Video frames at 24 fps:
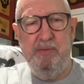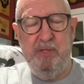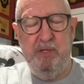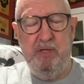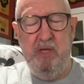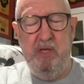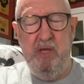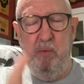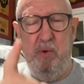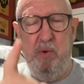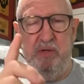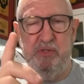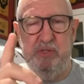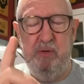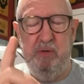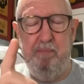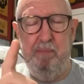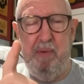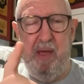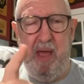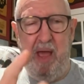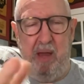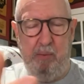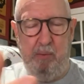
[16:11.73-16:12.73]
to Key West
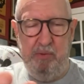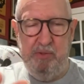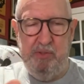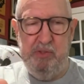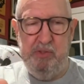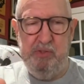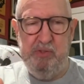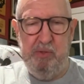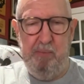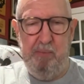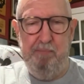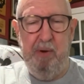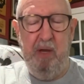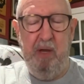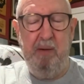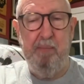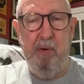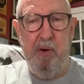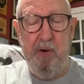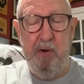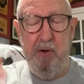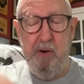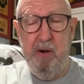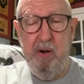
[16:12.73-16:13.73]
and back, which is a bun
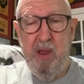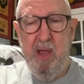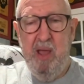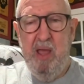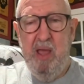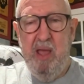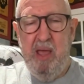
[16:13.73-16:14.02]
burner.